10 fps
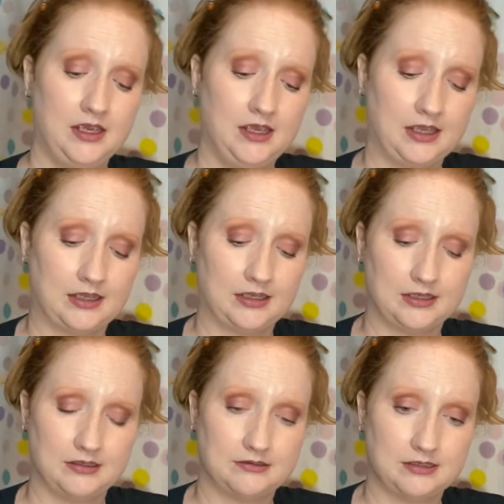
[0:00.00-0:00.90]

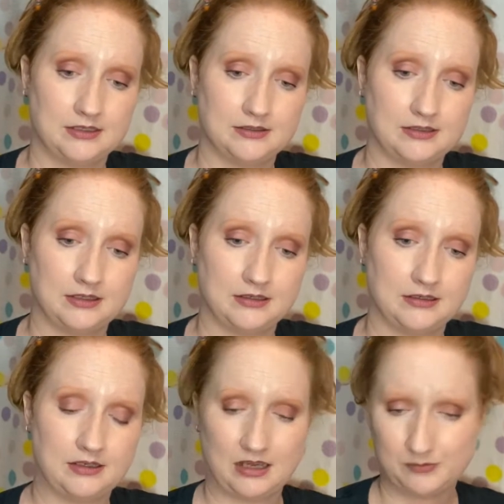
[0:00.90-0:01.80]
and it's
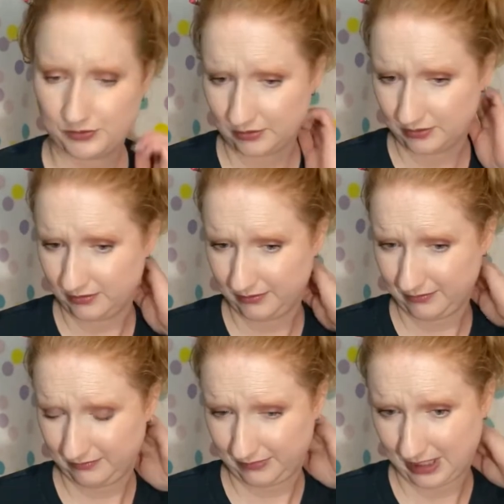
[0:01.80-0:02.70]
in capital
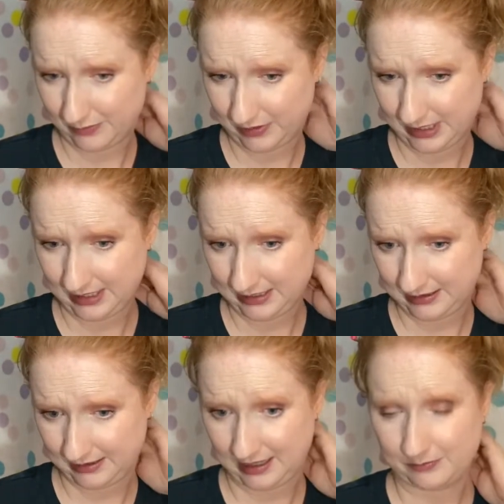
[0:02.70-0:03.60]
capital
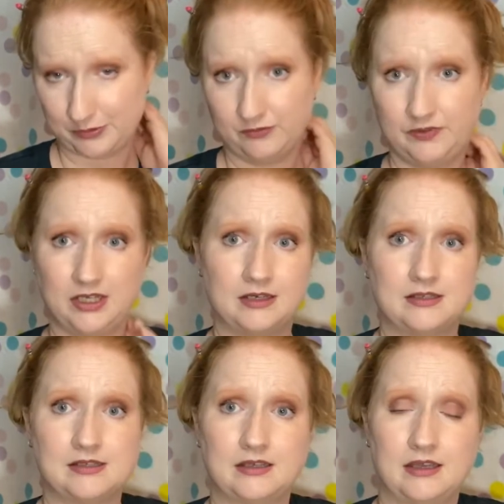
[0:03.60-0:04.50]
S, capital
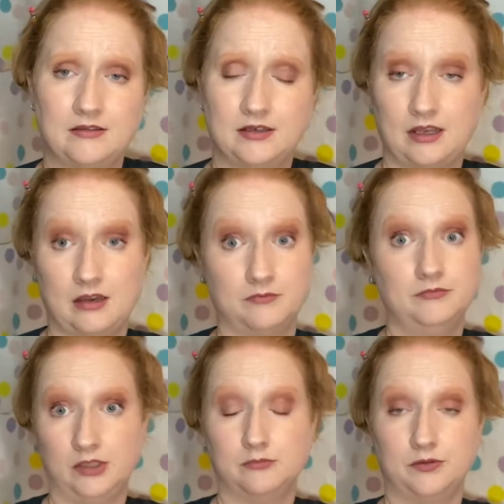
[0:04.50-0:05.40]
VS, and then cap, you
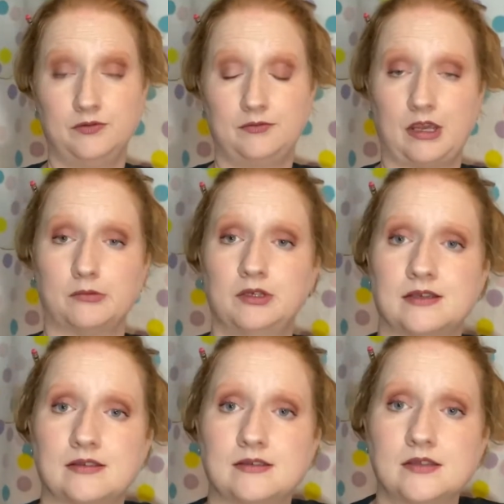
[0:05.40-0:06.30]
know, both capital
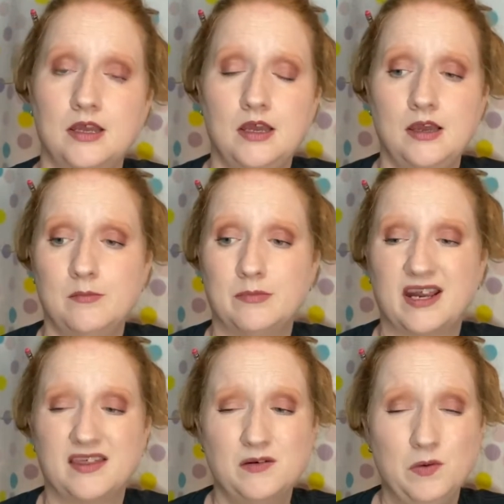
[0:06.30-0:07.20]
S's. But I
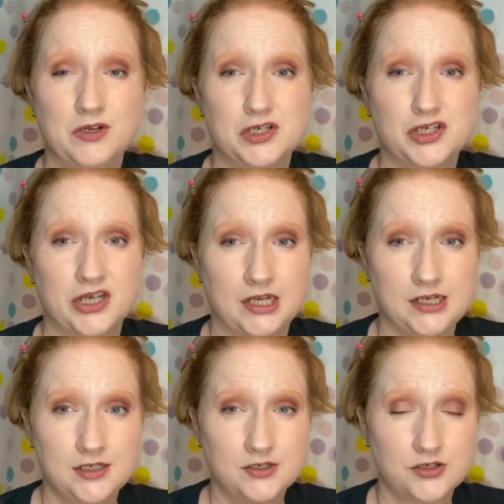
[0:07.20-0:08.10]
think we're going to
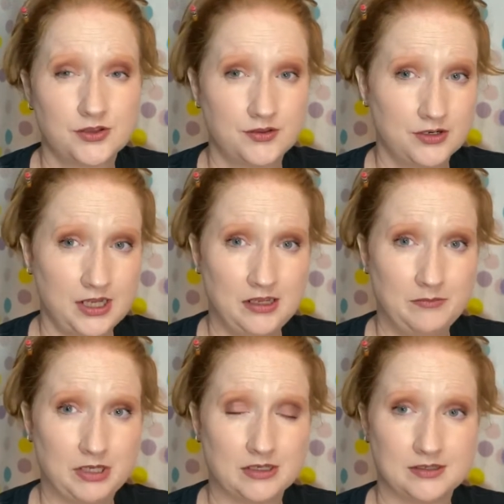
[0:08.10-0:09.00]
change their name
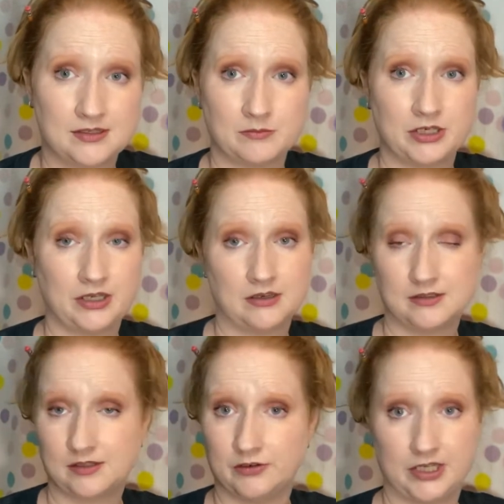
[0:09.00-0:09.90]
because somebody
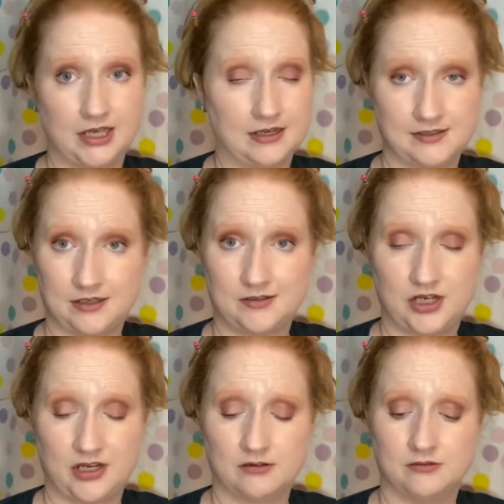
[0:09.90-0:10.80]
else already has that
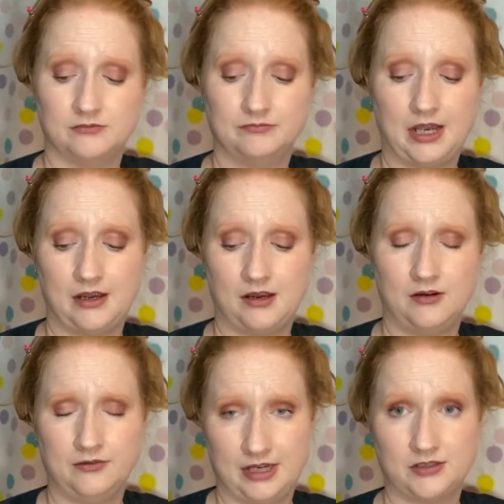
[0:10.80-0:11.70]
channel, uh,
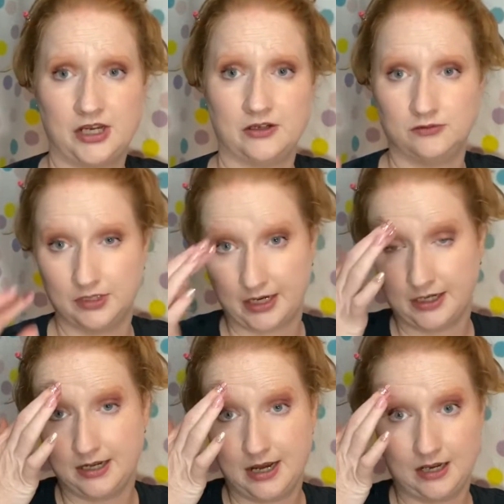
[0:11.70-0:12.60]
that channel
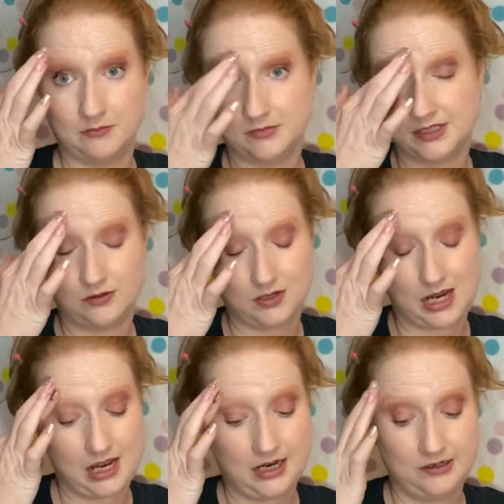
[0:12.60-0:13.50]
name. So
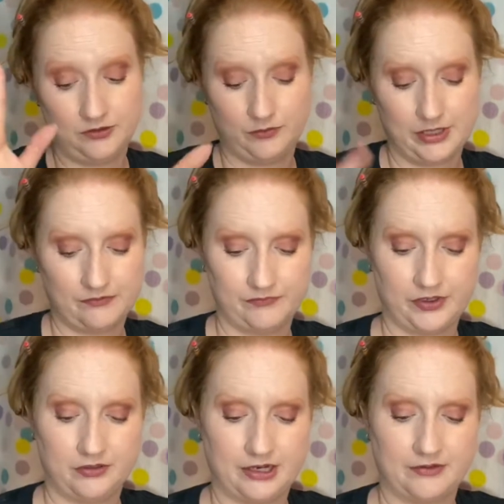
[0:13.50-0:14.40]
I don't know. We haven't
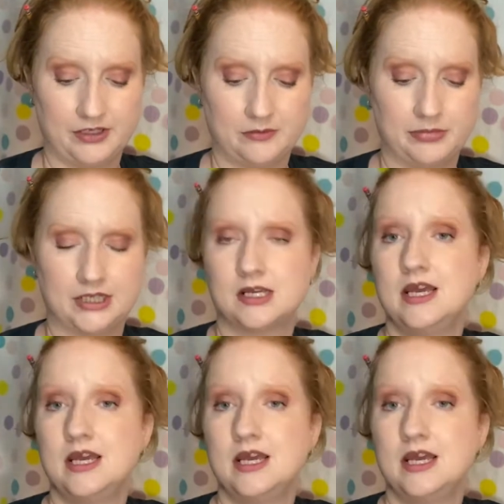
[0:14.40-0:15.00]
figured that out yet, but